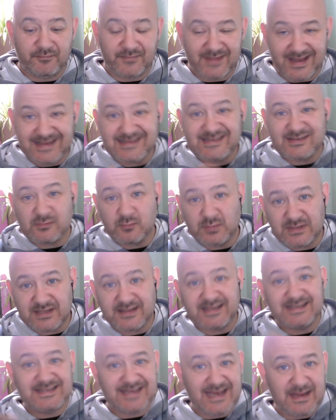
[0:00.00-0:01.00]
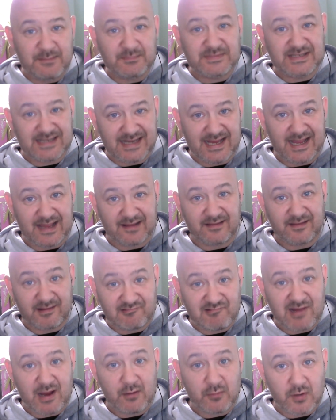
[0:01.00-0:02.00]
it's up to the team to get the
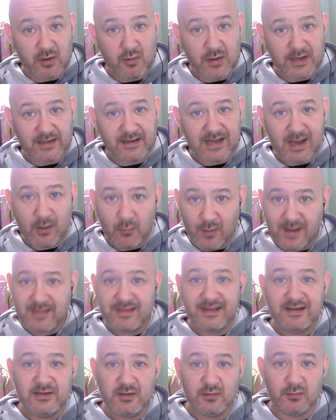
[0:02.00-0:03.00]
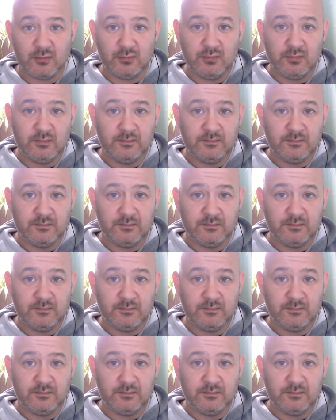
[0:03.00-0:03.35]
crowd going, and when they do,